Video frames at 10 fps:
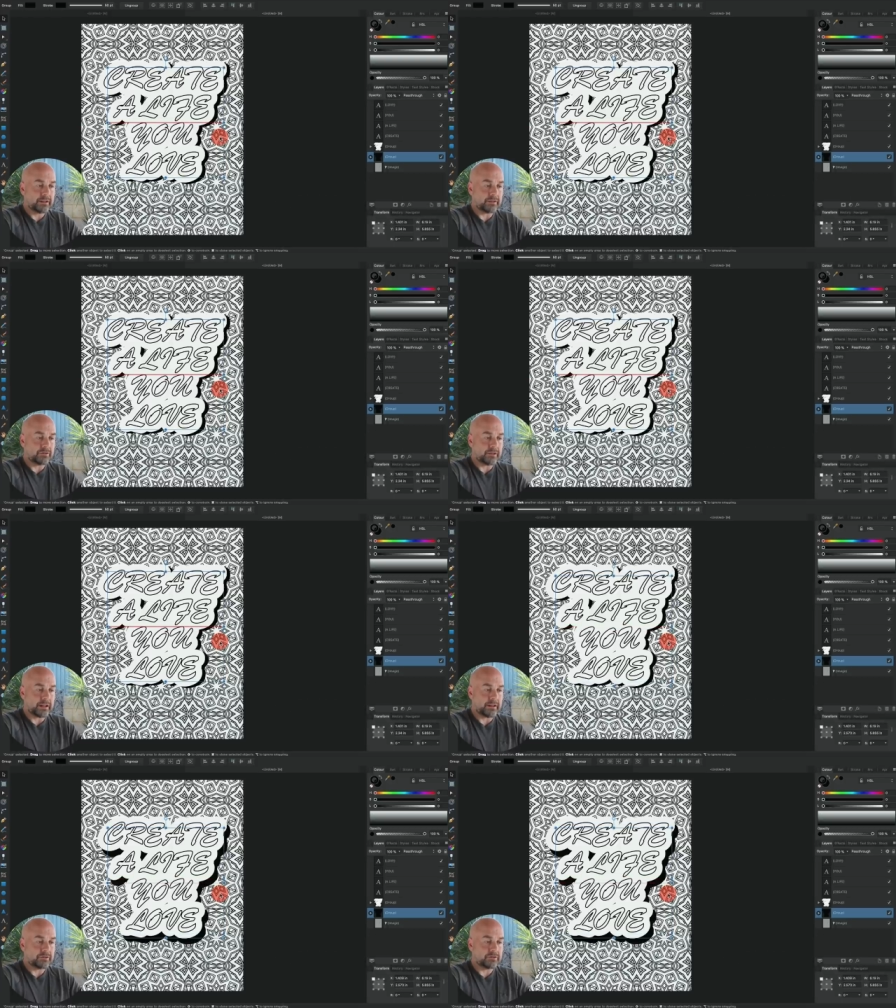And I'll do
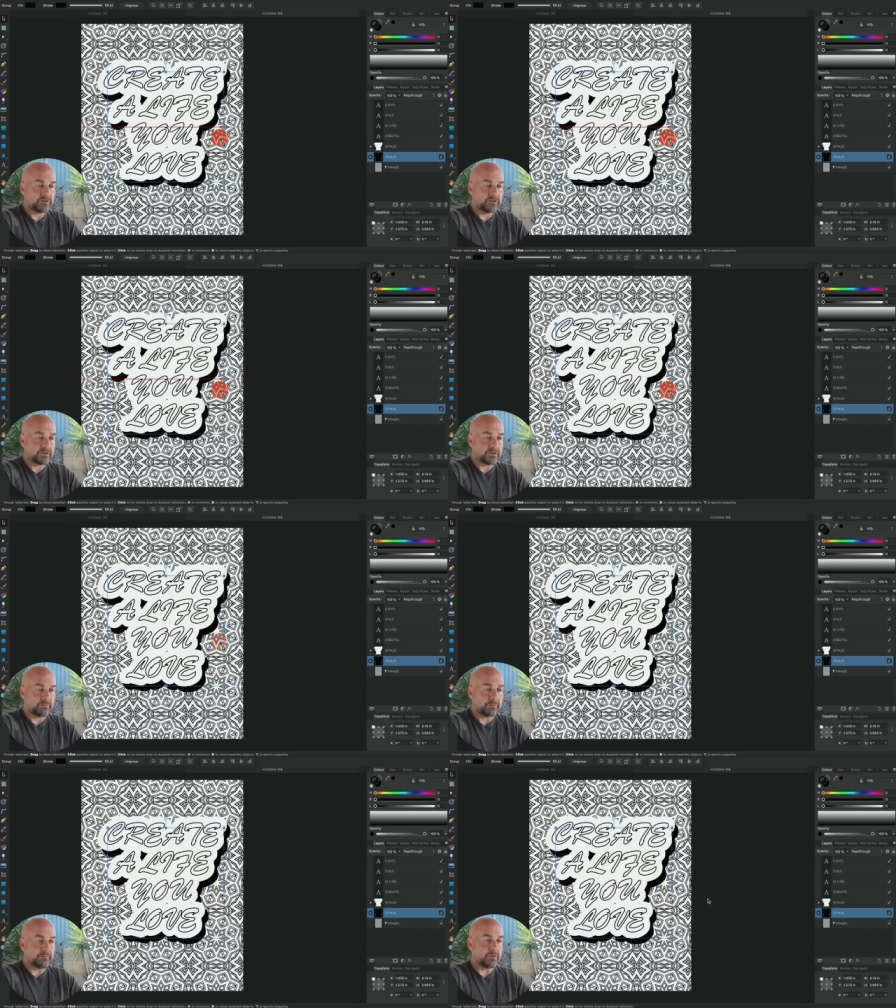that just a
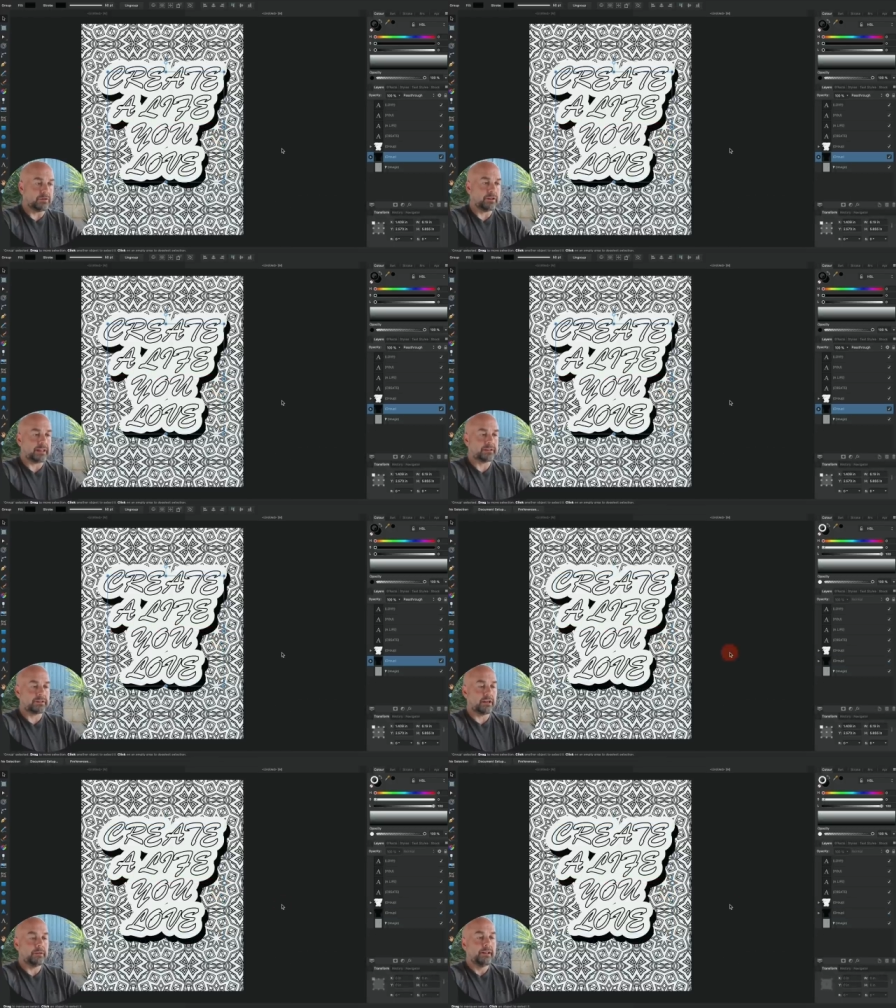bit more like
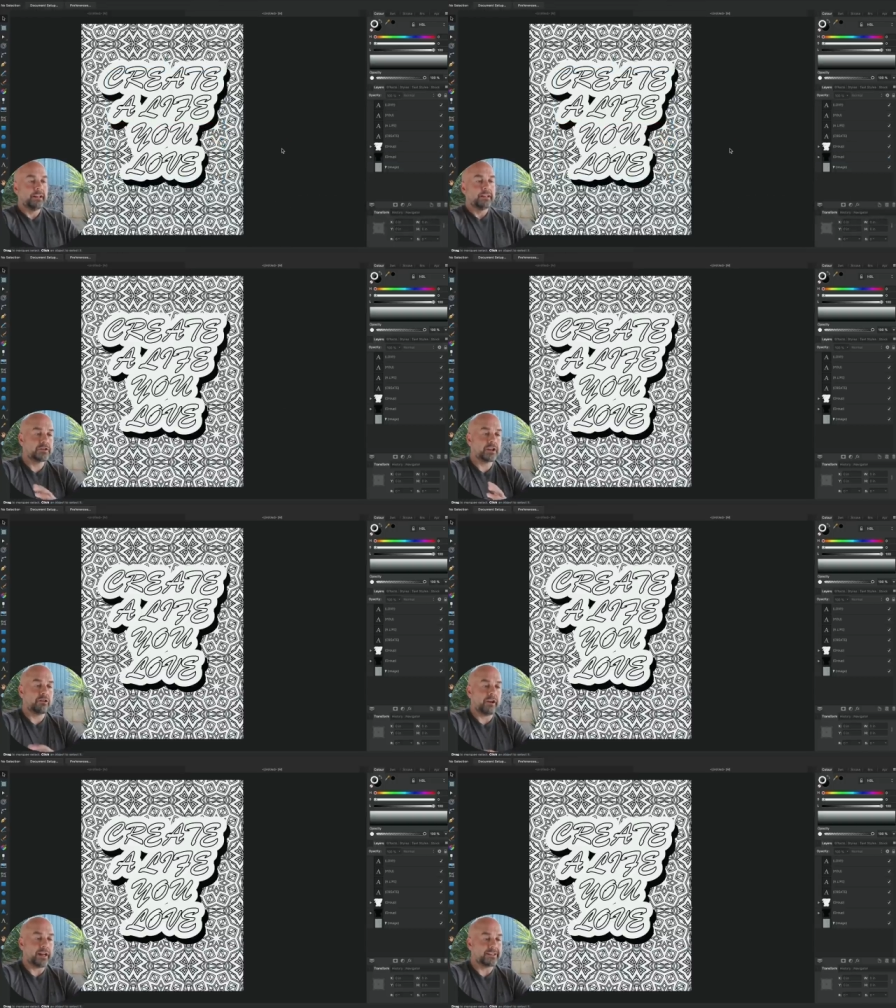so to
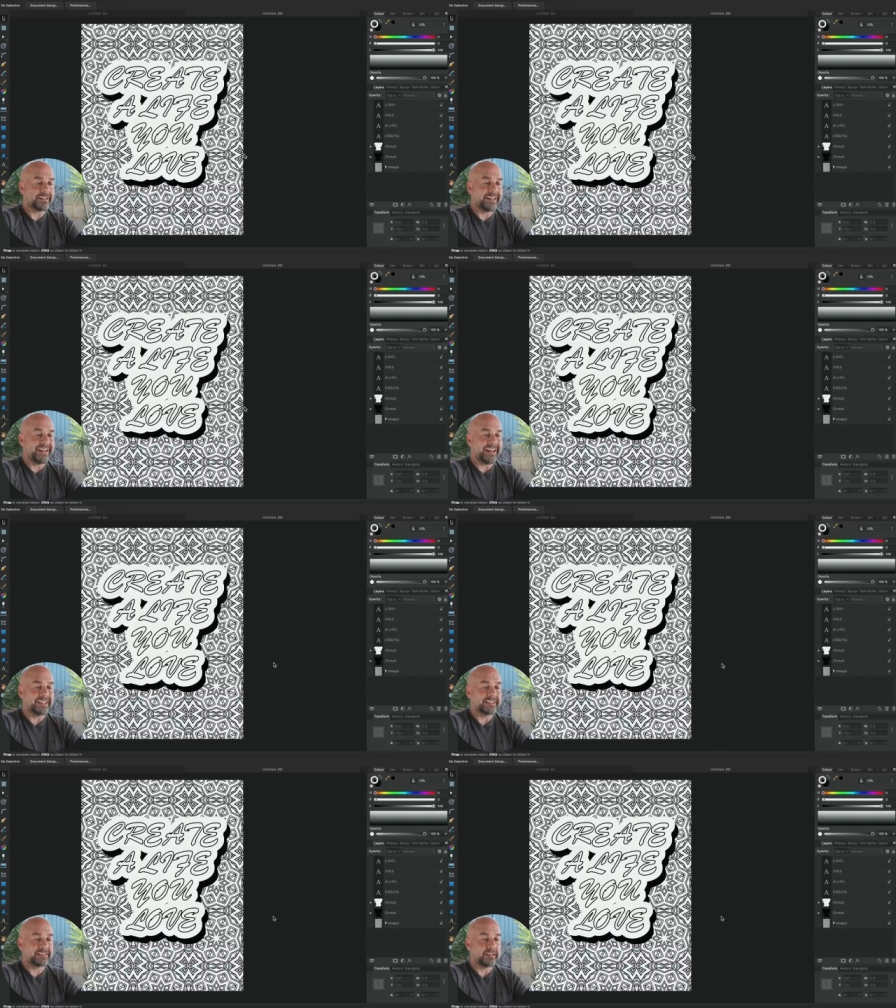create a
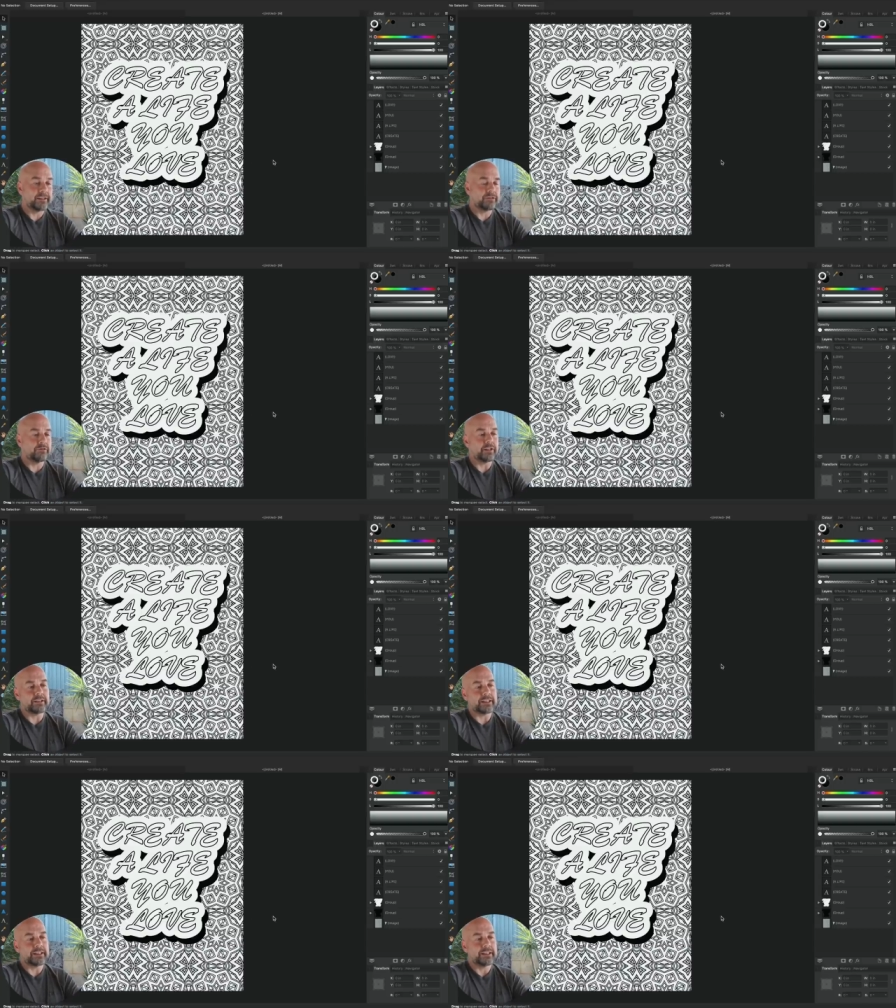nice
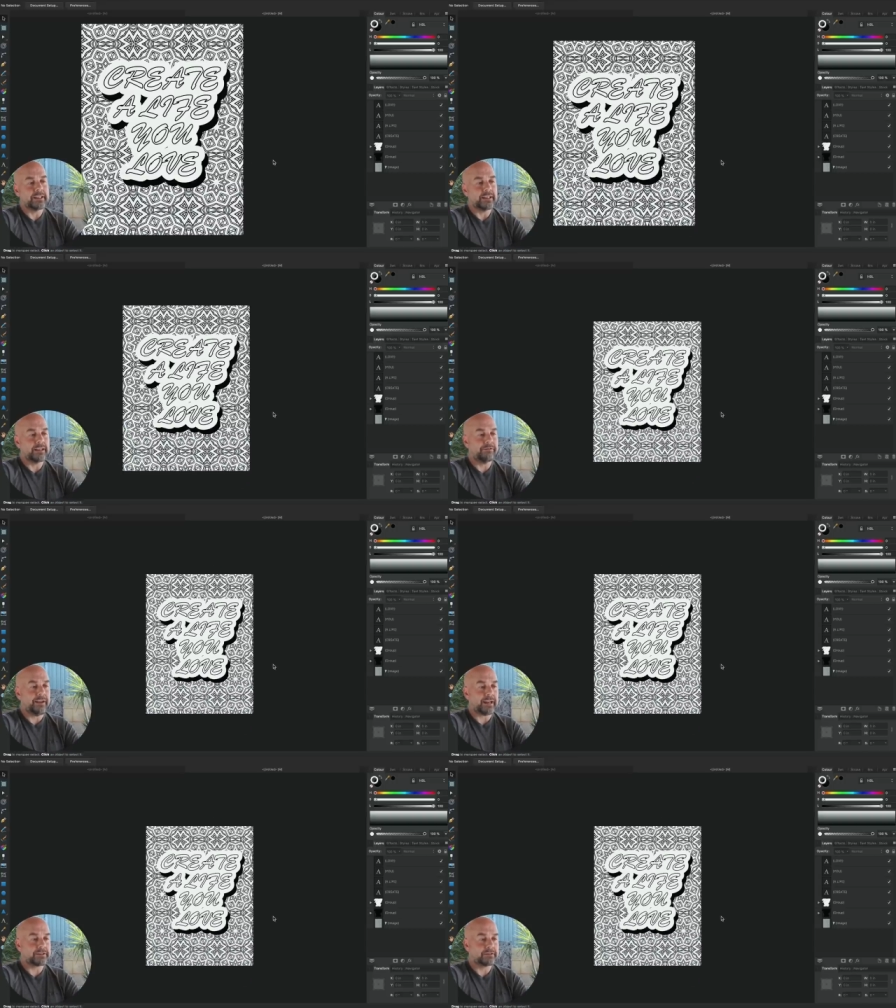3D
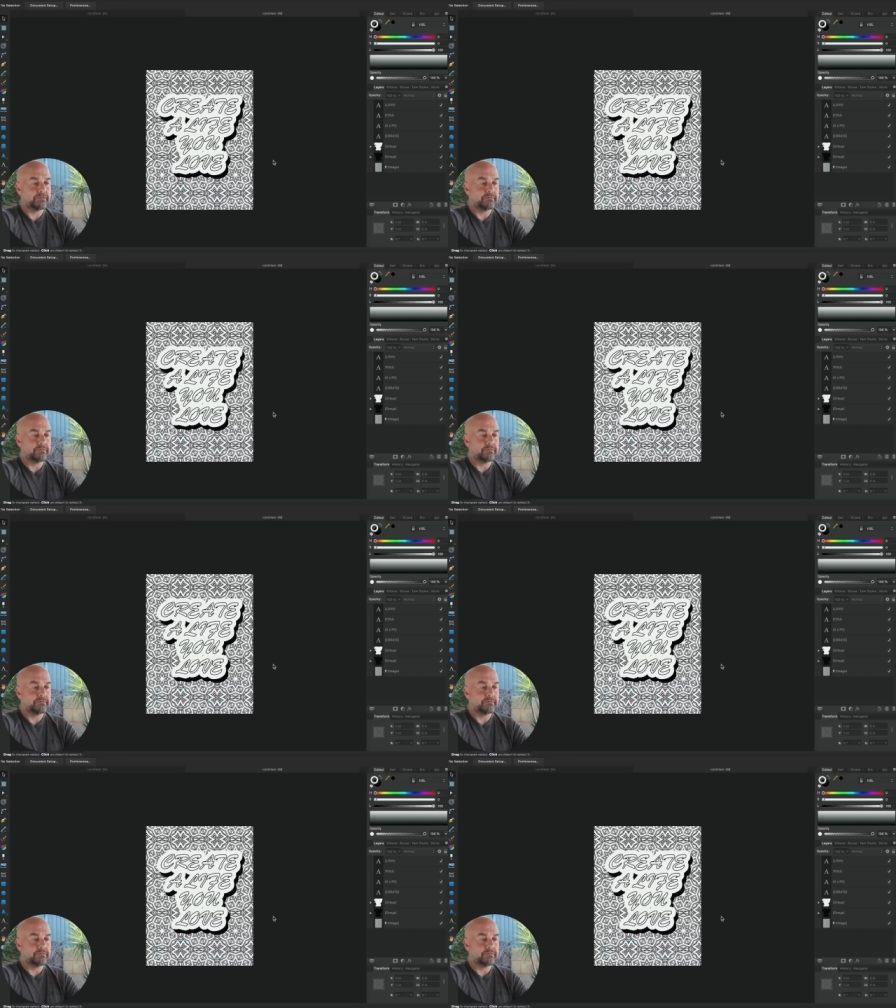effect,